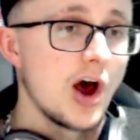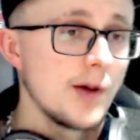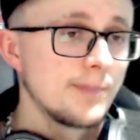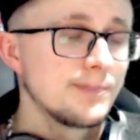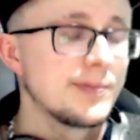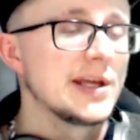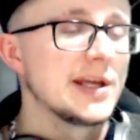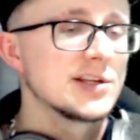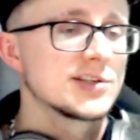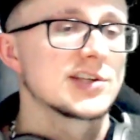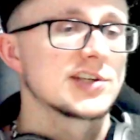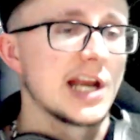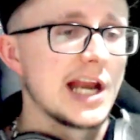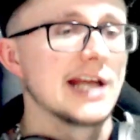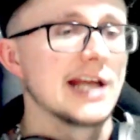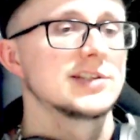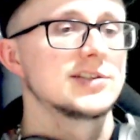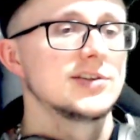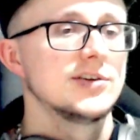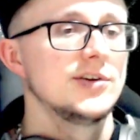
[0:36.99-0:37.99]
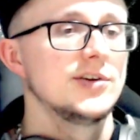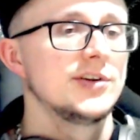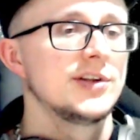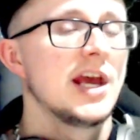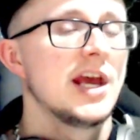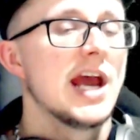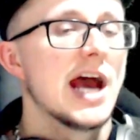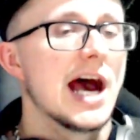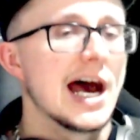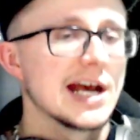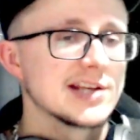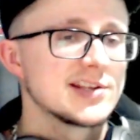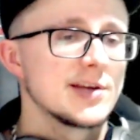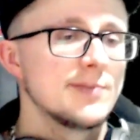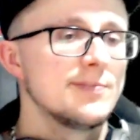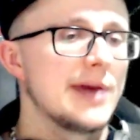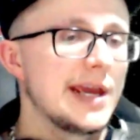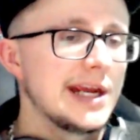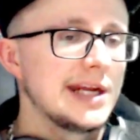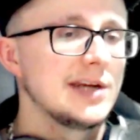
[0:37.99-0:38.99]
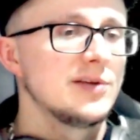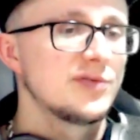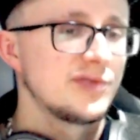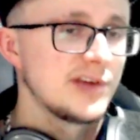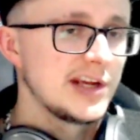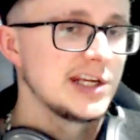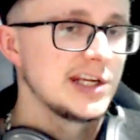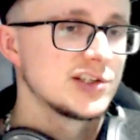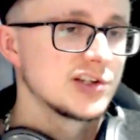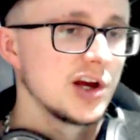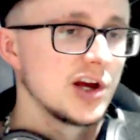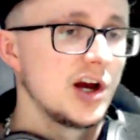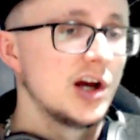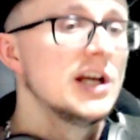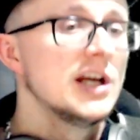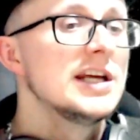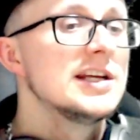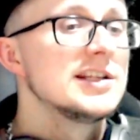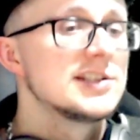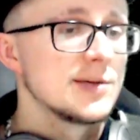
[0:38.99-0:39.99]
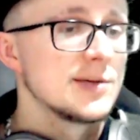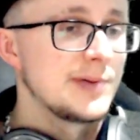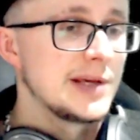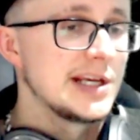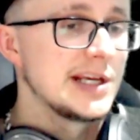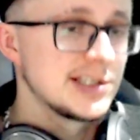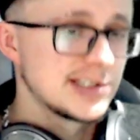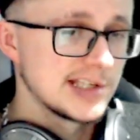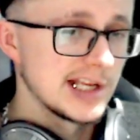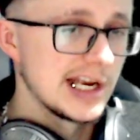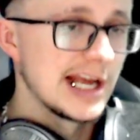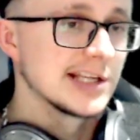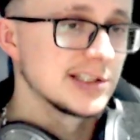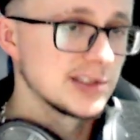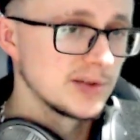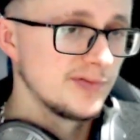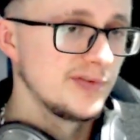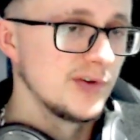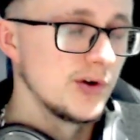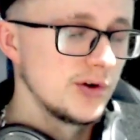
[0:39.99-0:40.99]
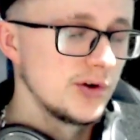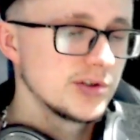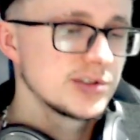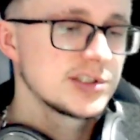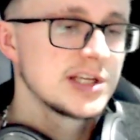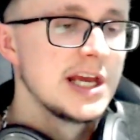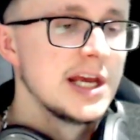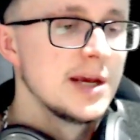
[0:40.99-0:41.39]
being selected as the main feature to be selected first.